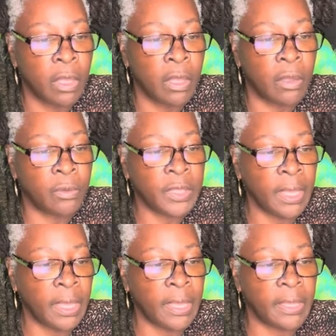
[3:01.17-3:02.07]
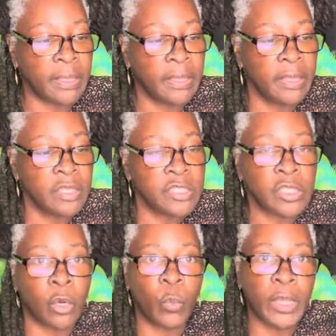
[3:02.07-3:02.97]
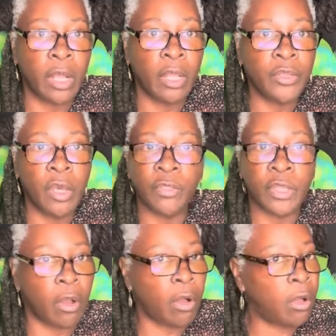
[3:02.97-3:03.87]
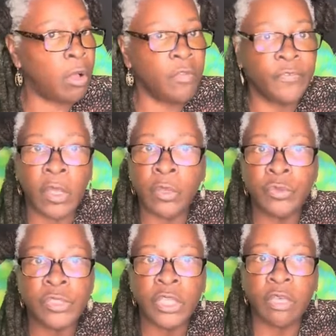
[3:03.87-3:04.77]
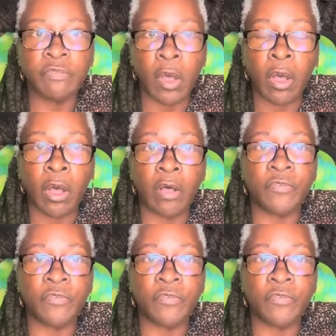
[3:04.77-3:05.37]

Okay, so we all know that all phones give off